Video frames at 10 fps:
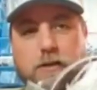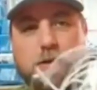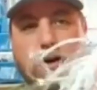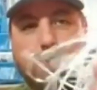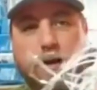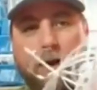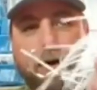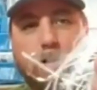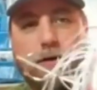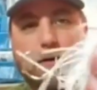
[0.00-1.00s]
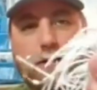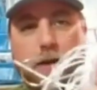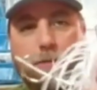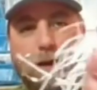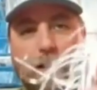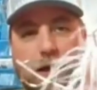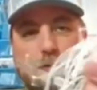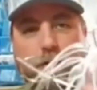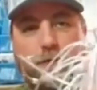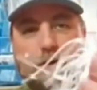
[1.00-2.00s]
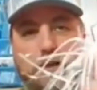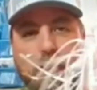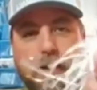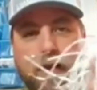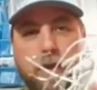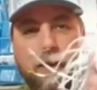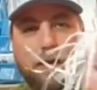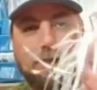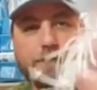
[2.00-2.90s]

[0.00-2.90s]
This Terminator, I probably caught more fish on than anything.